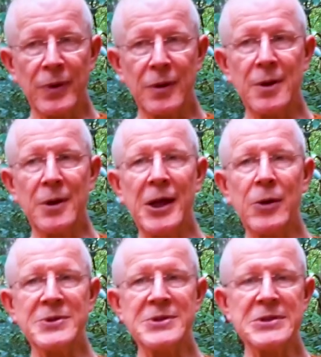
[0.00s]
the
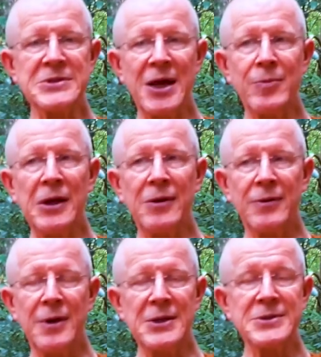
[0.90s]
leg was the same
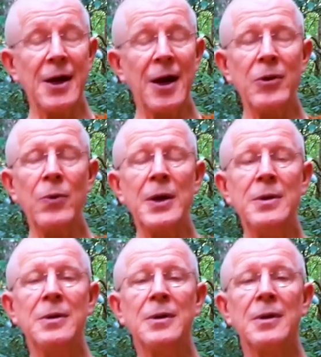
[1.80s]
length as the other
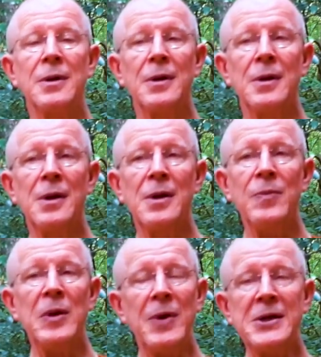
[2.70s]
one.
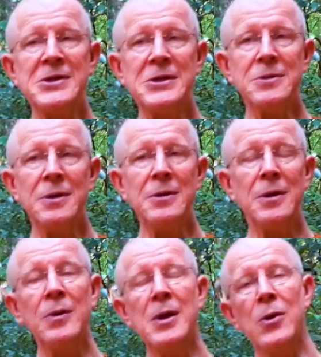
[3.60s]
But Bhante,
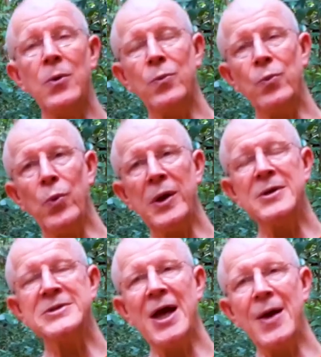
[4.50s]
when
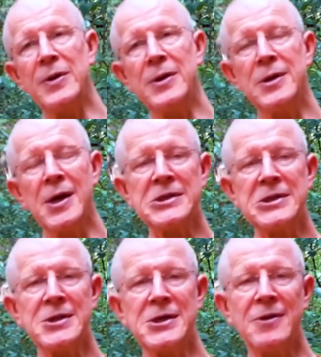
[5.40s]
this happened in
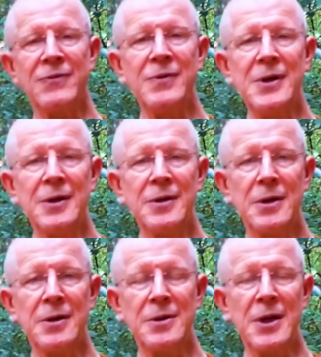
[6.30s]
1993 in
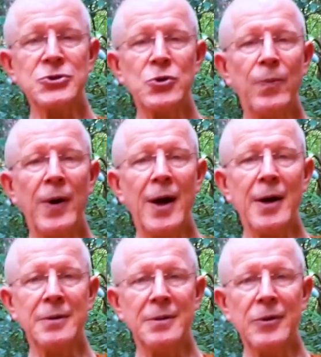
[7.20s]
the national
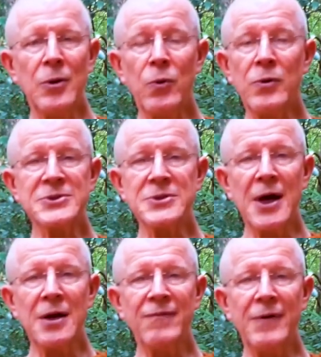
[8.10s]
park on the north
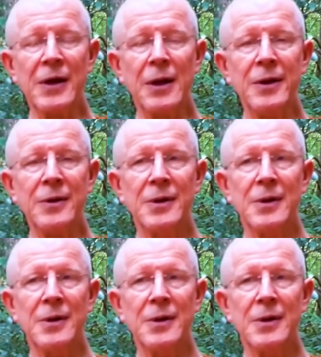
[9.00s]
side of Lagala,